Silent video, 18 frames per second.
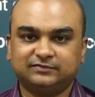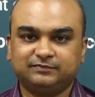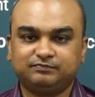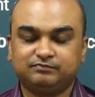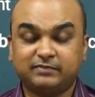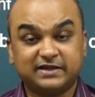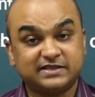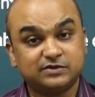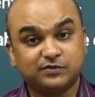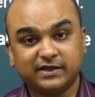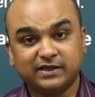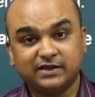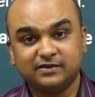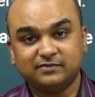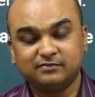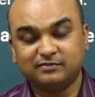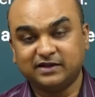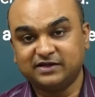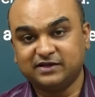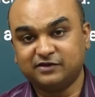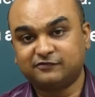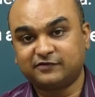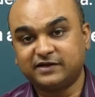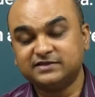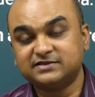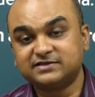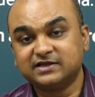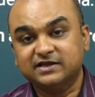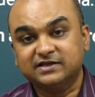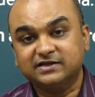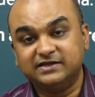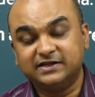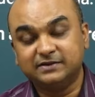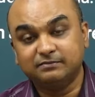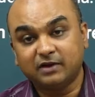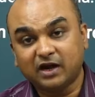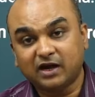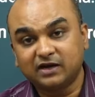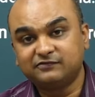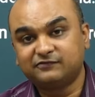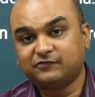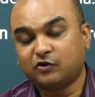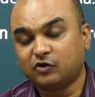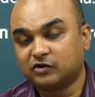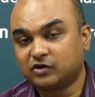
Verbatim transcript: By the way, my dear friends, demand for